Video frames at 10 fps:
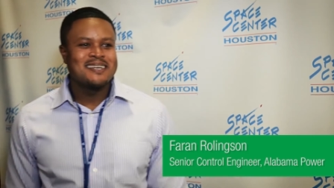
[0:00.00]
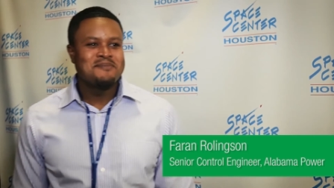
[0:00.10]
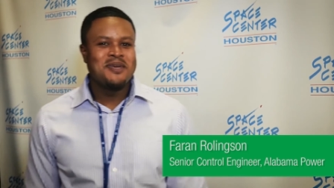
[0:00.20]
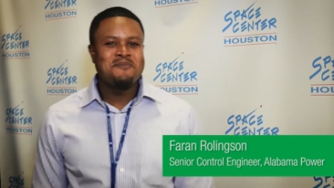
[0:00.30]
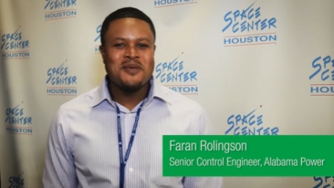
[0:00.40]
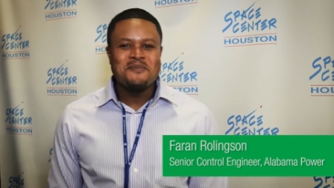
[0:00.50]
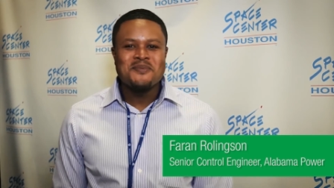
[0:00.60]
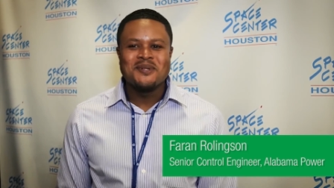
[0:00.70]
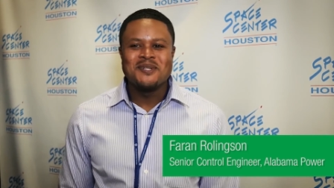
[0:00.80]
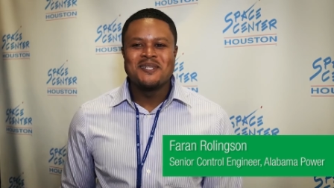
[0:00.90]
meet
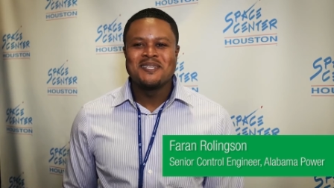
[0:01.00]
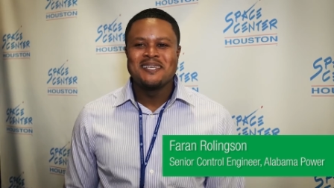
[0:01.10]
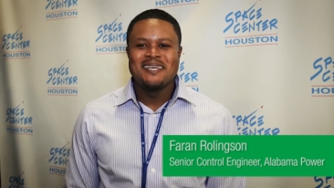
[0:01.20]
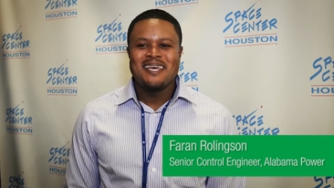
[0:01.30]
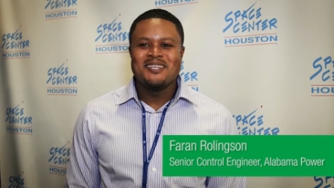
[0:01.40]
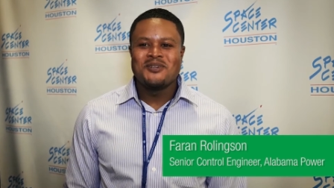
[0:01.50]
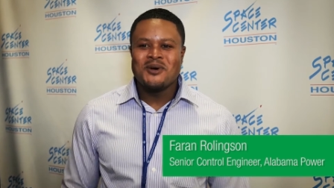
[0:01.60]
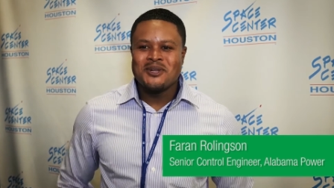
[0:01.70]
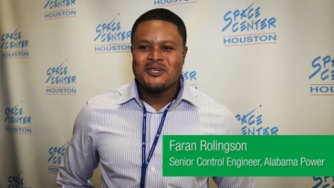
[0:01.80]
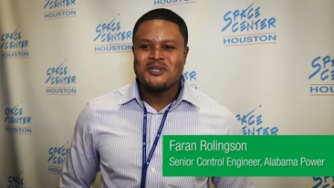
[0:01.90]
people,
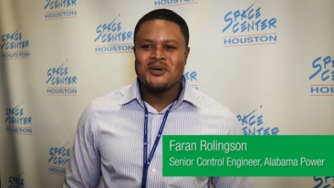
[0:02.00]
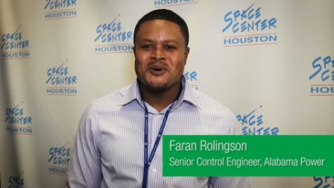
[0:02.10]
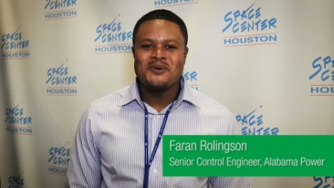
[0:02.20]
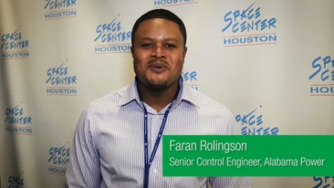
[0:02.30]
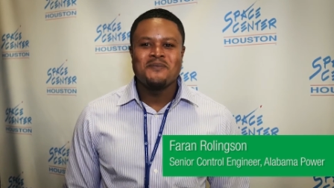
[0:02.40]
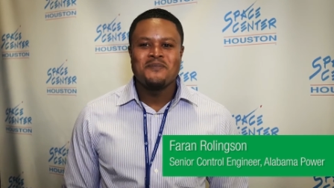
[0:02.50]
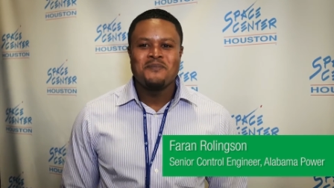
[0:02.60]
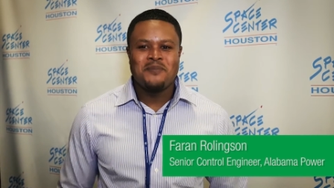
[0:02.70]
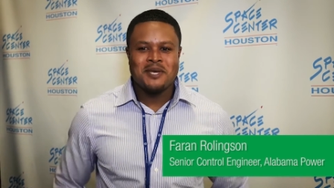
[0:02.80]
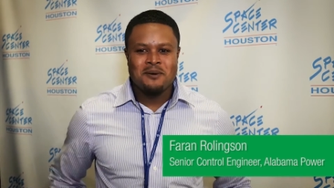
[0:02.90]
enjoy the show,
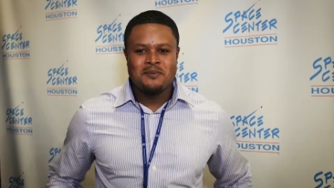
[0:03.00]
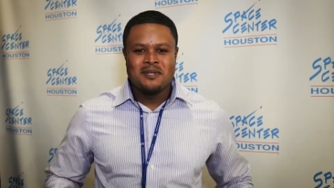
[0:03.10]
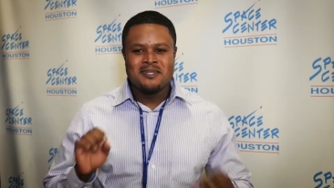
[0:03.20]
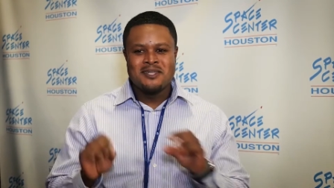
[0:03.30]
pick up little